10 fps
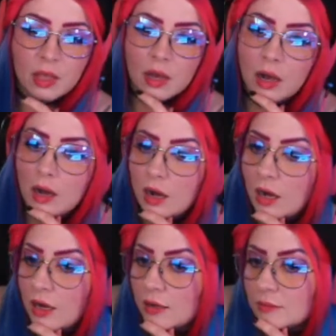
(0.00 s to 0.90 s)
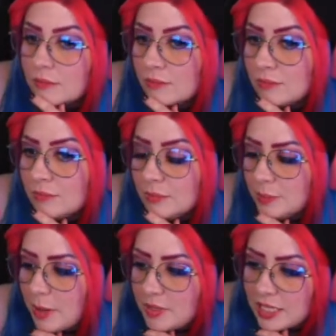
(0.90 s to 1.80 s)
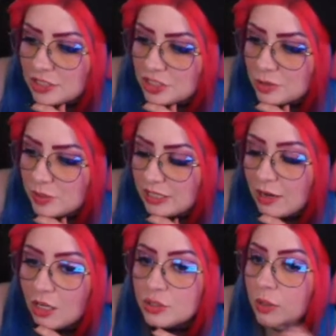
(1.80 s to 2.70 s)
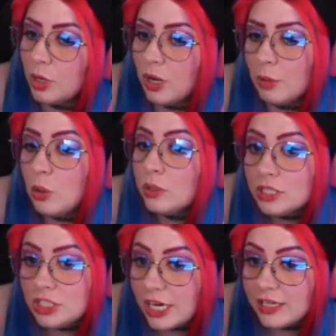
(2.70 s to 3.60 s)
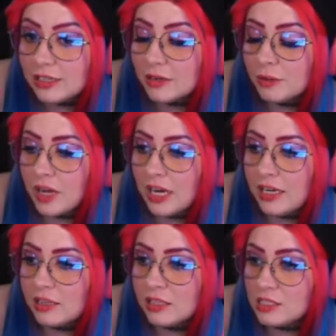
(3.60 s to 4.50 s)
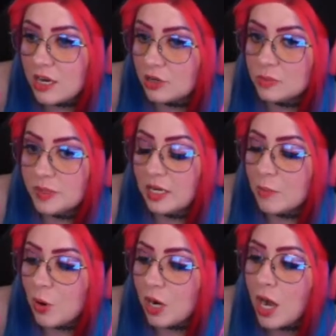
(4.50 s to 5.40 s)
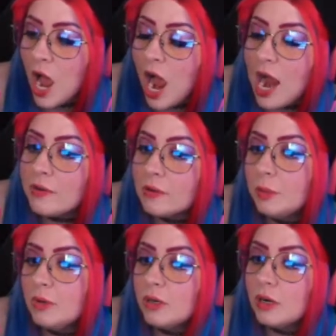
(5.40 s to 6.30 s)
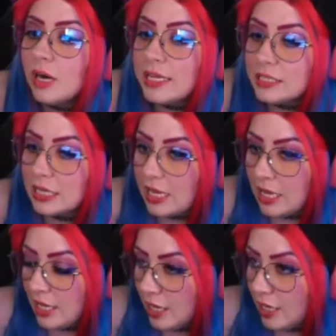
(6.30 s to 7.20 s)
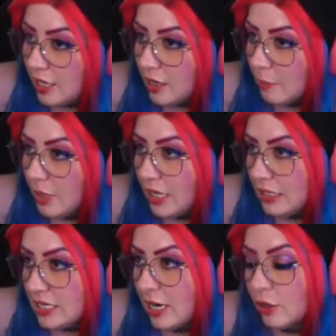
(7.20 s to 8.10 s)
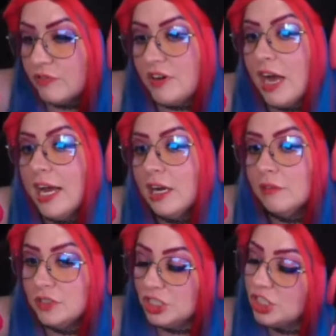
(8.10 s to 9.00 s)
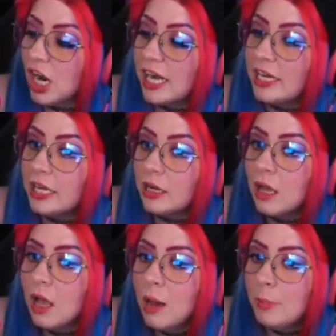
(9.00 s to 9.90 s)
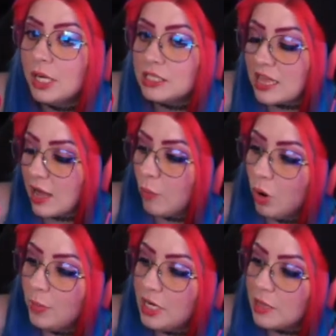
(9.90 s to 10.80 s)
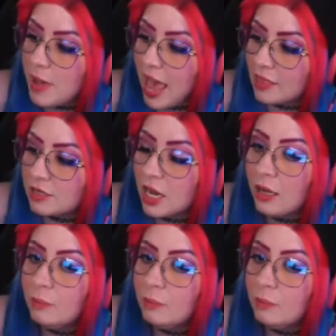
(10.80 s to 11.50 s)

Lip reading: But maybe that's just me. Also, I'm old and jaded, okay? Nothing scares me anymore. I remember as a kid being terrified of The Shining because of that woman in the bathtub.